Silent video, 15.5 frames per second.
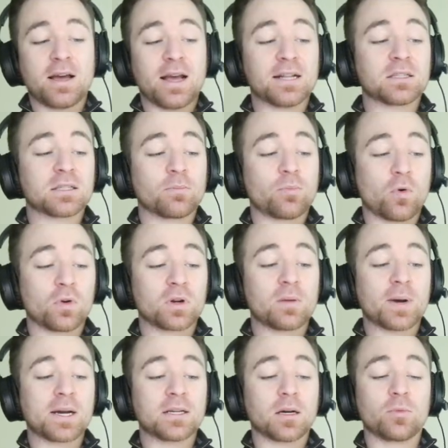It's
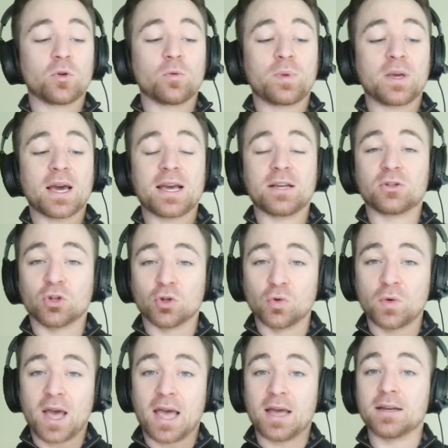supported by
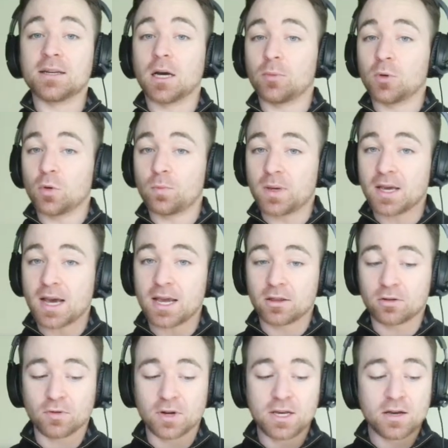WPA2 and
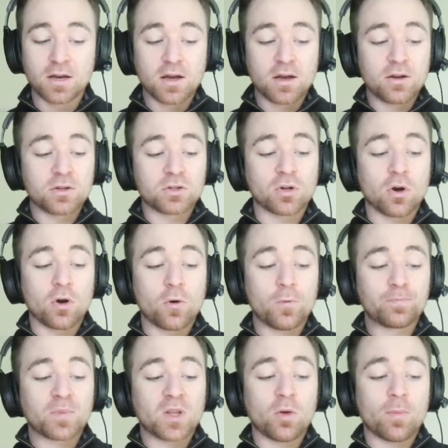WPA3.
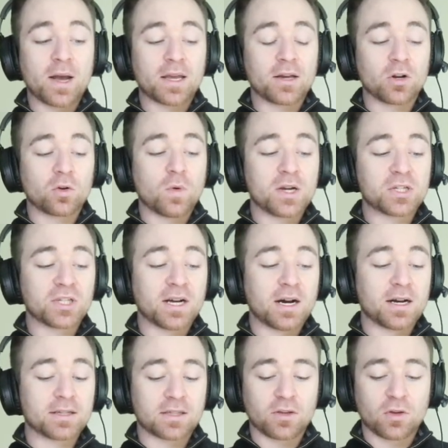So you might get a question
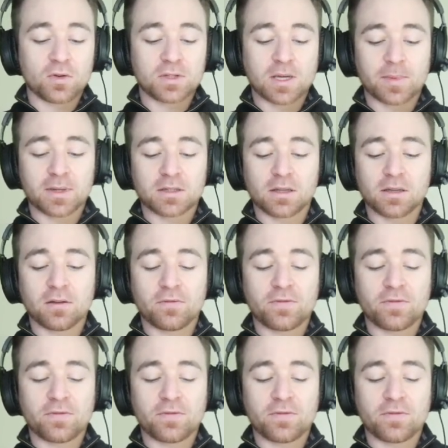asking you something to the